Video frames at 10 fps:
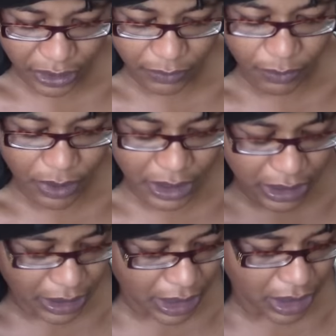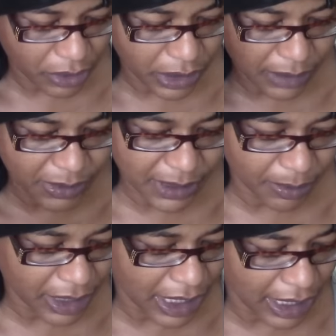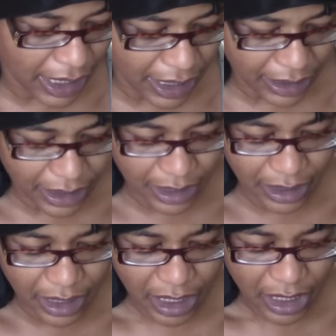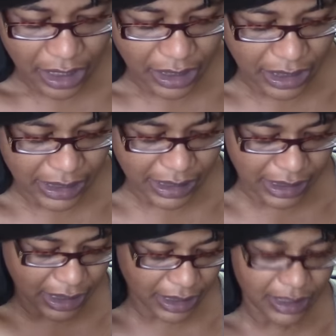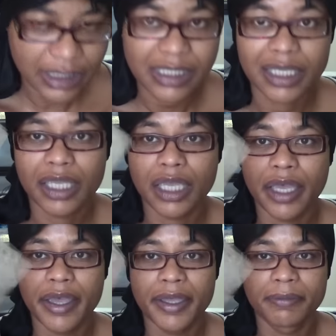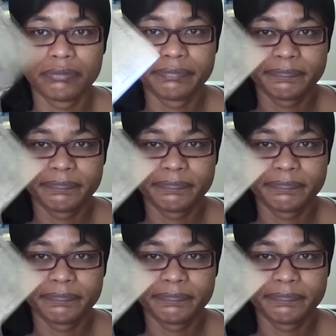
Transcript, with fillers: The one Christmas plate and then the six um,